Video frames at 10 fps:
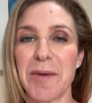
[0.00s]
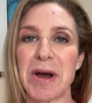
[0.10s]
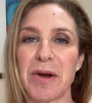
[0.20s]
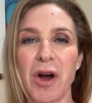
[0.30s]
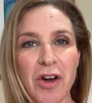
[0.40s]

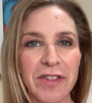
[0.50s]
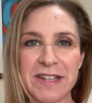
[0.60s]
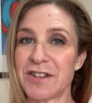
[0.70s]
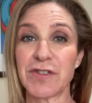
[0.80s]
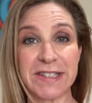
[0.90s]
about all
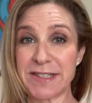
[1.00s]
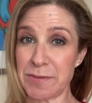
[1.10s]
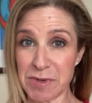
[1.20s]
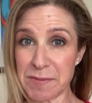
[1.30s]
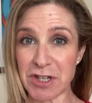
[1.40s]
these different
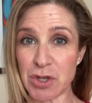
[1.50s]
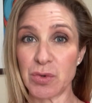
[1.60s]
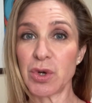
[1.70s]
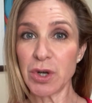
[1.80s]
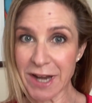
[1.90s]
symptoms that you
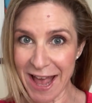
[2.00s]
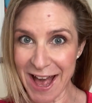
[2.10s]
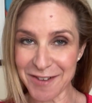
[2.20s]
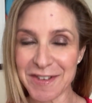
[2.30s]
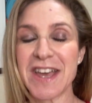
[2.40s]
could
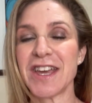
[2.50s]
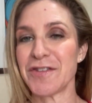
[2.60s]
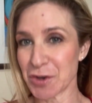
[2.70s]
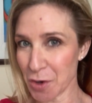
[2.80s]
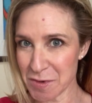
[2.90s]
have
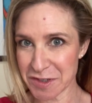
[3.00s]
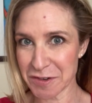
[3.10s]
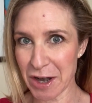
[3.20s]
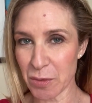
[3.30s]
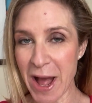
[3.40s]
if your hormones
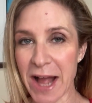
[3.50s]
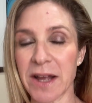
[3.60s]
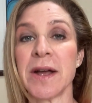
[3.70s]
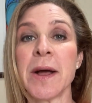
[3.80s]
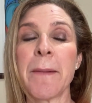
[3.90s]
are out of whack.